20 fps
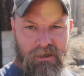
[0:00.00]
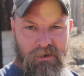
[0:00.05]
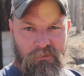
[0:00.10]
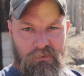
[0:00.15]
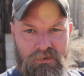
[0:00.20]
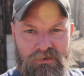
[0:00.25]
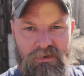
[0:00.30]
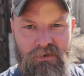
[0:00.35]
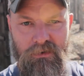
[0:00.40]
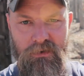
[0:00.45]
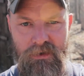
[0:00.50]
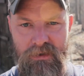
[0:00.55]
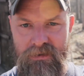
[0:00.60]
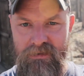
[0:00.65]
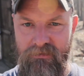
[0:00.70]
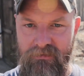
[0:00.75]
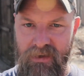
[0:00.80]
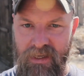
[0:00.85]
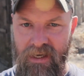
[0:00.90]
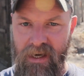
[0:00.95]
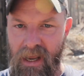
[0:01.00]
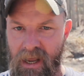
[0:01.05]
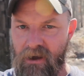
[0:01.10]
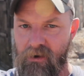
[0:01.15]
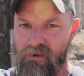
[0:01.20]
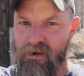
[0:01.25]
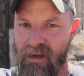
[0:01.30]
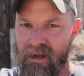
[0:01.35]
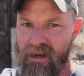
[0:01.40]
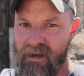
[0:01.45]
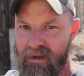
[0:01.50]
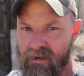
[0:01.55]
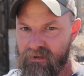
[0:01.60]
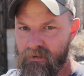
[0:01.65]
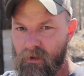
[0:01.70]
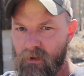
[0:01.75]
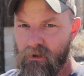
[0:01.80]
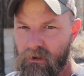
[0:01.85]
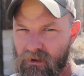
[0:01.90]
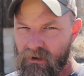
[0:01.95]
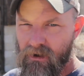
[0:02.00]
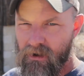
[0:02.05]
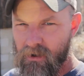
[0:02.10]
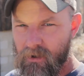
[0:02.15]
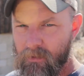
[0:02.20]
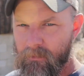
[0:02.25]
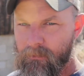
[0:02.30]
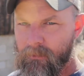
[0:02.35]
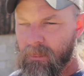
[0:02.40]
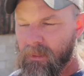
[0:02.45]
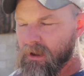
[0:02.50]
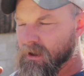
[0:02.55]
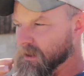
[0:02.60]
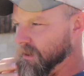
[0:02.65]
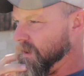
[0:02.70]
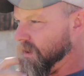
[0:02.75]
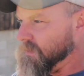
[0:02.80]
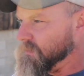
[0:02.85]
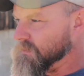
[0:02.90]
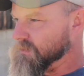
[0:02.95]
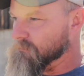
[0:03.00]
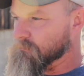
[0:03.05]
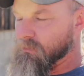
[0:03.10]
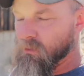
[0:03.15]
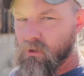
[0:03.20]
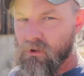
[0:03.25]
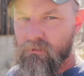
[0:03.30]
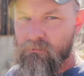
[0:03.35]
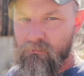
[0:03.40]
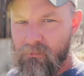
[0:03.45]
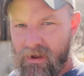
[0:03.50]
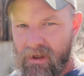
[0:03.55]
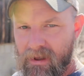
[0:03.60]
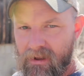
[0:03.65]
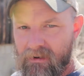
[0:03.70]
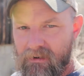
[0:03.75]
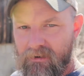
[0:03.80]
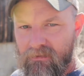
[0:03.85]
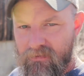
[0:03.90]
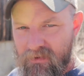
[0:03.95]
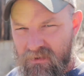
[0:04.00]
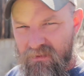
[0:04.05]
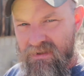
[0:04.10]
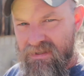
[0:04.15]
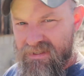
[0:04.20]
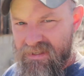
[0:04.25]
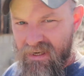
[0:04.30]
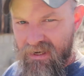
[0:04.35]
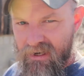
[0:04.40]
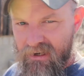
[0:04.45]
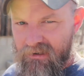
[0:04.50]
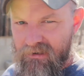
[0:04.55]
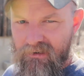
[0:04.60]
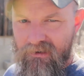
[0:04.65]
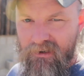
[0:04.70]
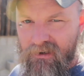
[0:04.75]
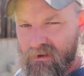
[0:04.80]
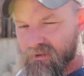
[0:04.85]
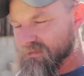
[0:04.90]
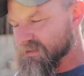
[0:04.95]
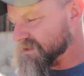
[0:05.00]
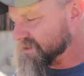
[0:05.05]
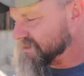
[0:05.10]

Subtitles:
it was going to vent out at. With the board and batten, if it was tight enough,